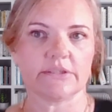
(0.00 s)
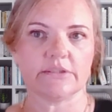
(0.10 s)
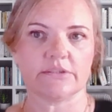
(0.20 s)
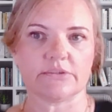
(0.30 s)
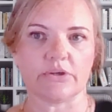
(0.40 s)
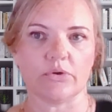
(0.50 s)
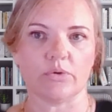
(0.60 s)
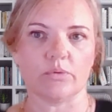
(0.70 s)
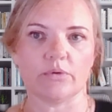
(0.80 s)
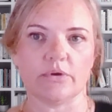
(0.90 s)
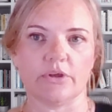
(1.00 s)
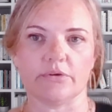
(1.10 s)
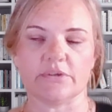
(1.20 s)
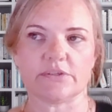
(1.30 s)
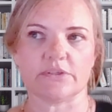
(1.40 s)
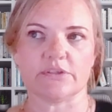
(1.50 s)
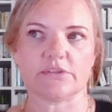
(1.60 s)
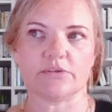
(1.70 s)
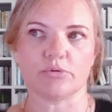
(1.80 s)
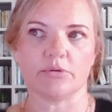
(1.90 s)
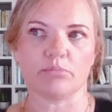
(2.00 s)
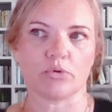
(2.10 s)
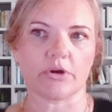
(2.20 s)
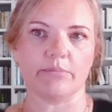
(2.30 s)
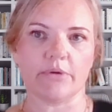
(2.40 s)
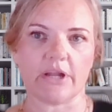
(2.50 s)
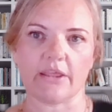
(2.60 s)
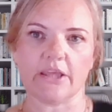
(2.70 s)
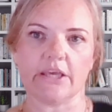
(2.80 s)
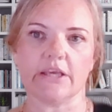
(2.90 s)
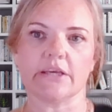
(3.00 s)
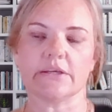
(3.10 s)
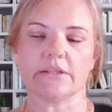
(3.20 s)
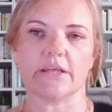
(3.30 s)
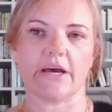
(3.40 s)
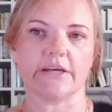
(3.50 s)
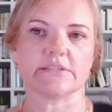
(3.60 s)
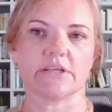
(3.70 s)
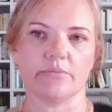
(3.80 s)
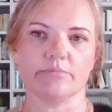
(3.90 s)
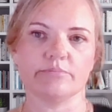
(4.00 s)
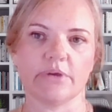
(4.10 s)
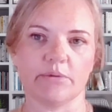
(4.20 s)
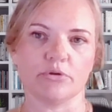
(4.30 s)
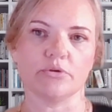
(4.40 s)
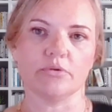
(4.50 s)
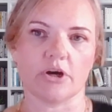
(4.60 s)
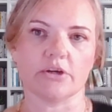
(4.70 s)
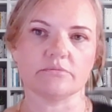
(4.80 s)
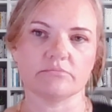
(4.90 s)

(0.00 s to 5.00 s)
So, you know, it's super important, but I think that some people who aren't